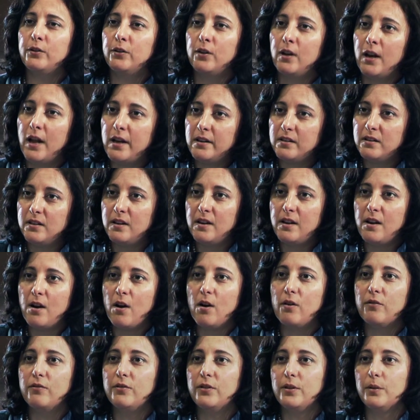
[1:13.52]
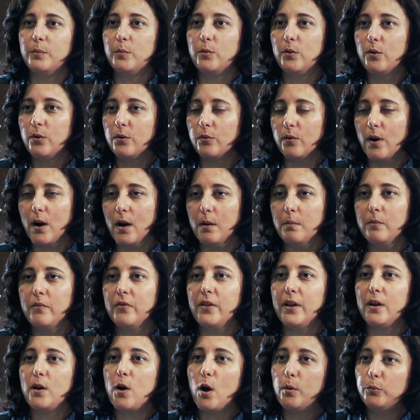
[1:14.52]
the last day of the
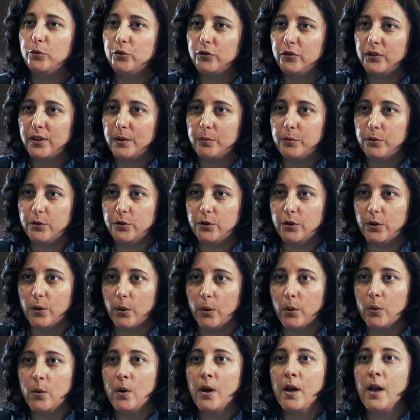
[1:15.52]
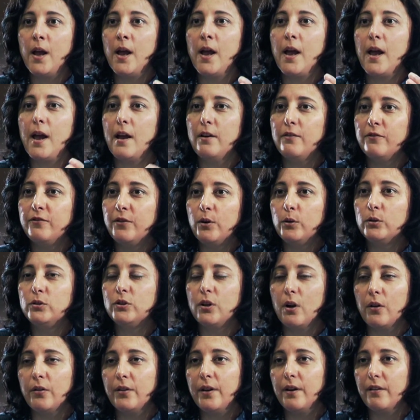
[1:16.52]
program, they come to the WTO and
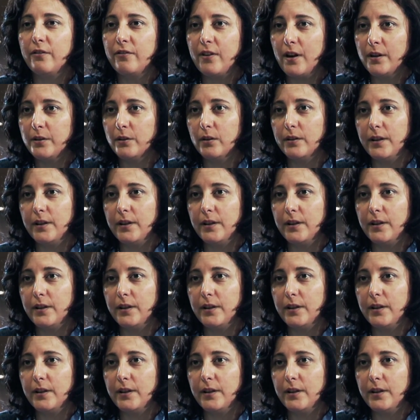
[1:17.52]
vote on their final